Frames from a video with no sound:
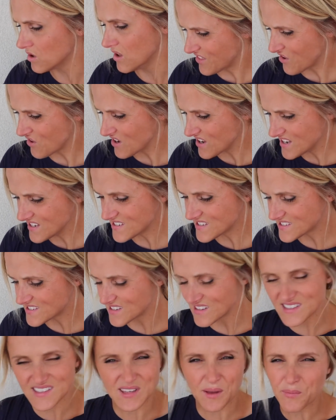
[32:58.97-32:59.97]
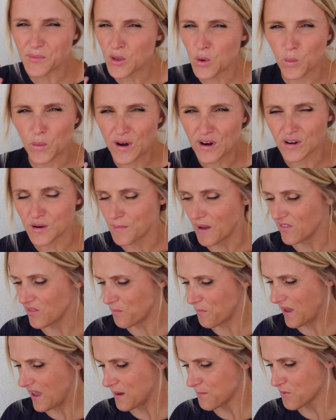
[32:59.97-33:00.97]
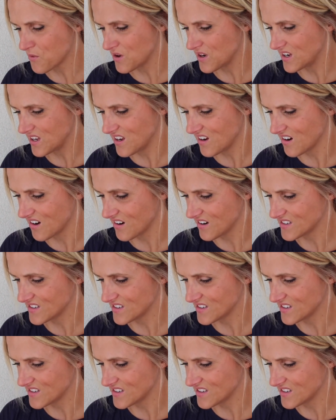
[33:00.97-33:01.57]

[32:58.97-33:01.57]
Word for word: There is something weird about the paper in here.